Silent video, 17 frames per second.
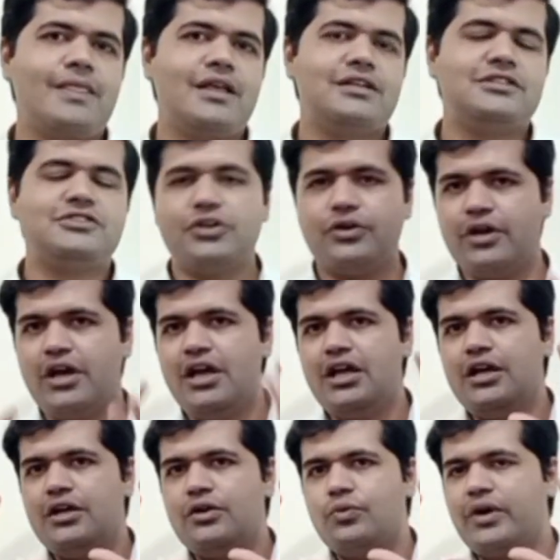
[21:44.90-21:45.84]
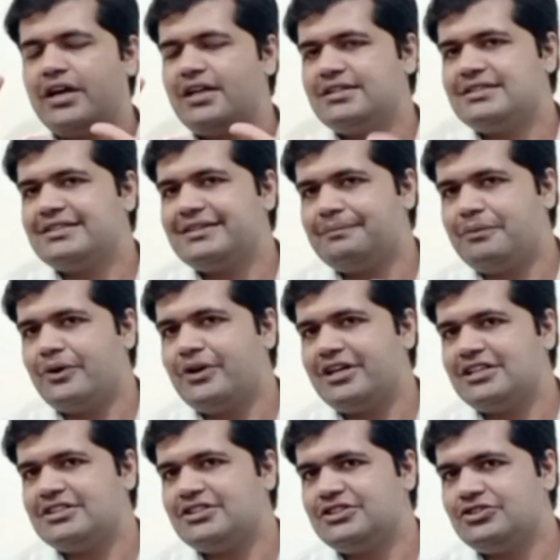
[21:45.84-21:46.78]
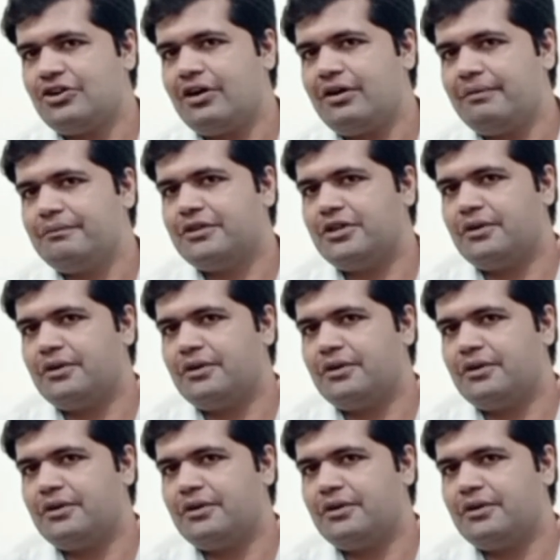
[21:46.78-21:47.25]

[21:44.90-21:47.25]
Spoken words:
So, what is the poet's job?